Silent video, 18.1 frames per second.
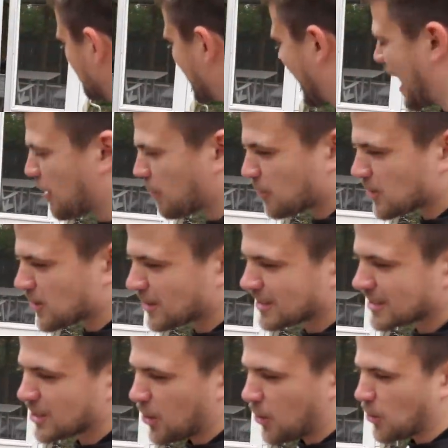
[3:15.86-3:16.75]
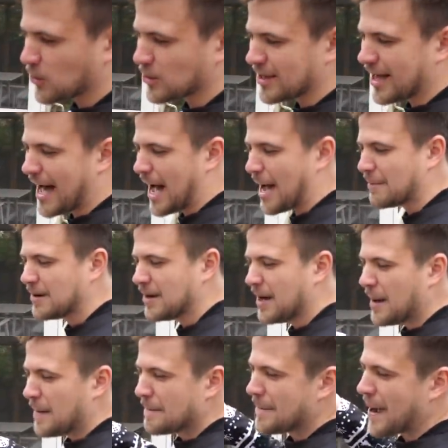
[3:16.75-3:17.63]
Bauer collab,
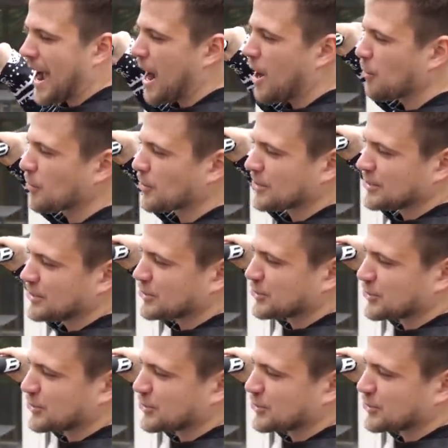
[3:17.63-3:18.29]
Power Your